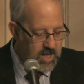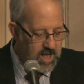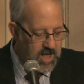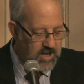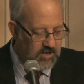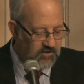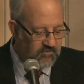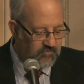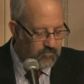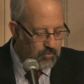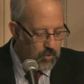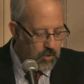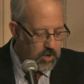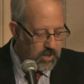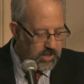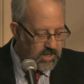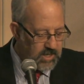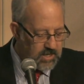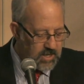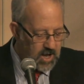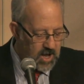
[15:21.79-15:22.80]
and a
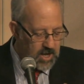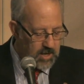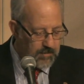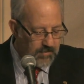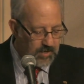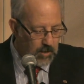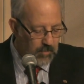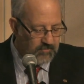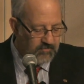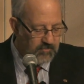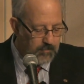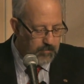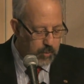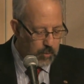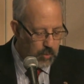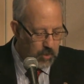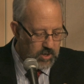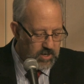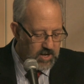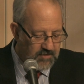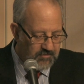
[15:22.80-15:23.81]
strong economy are as
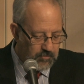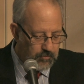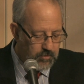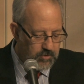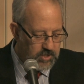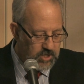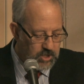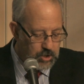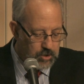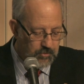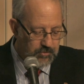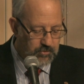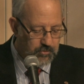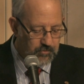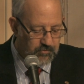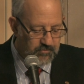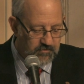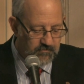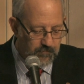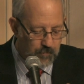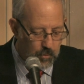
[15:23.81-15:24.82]
important as the traditional
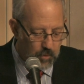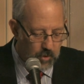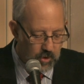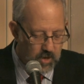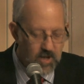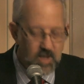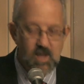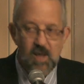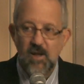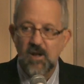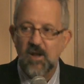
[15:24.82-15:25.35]
tools of war.